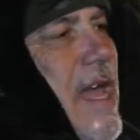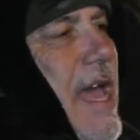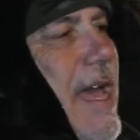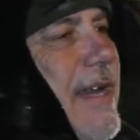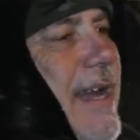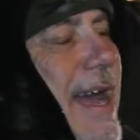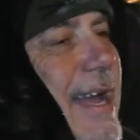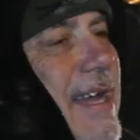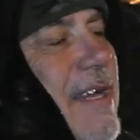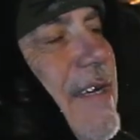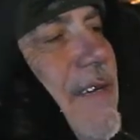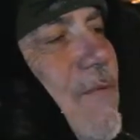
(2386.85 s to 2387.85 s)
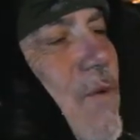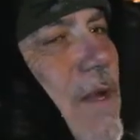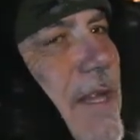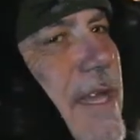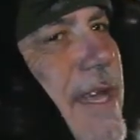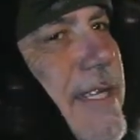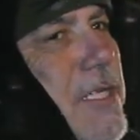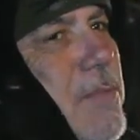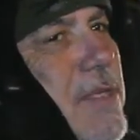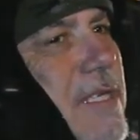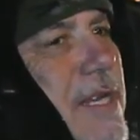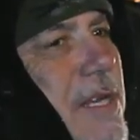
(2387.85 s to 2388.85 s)
and I really
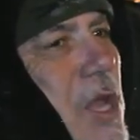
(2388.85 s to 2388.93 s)
intimately